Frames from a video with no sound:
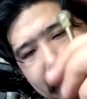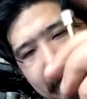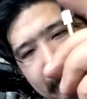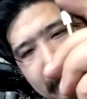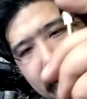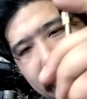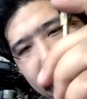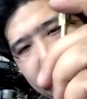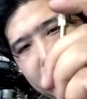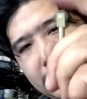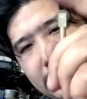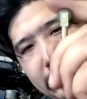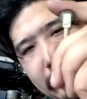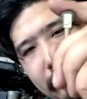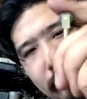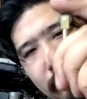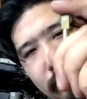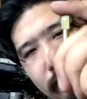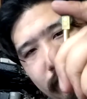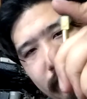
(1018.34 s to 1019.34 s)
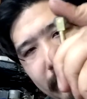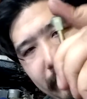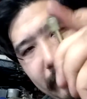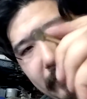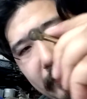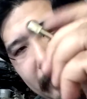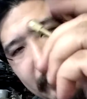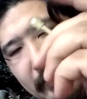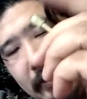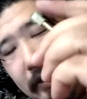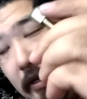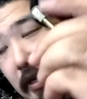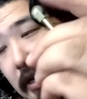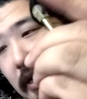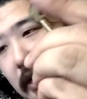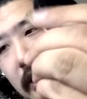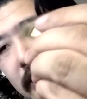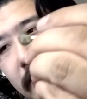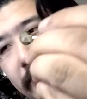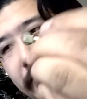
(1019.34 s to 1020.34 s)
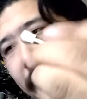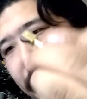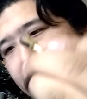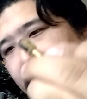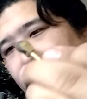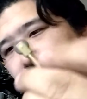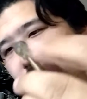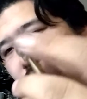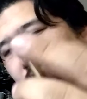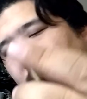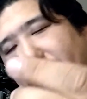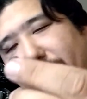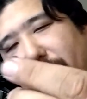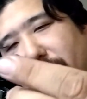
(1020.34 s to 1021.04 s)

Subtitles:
You just gotta grip the thing. But it's a grip it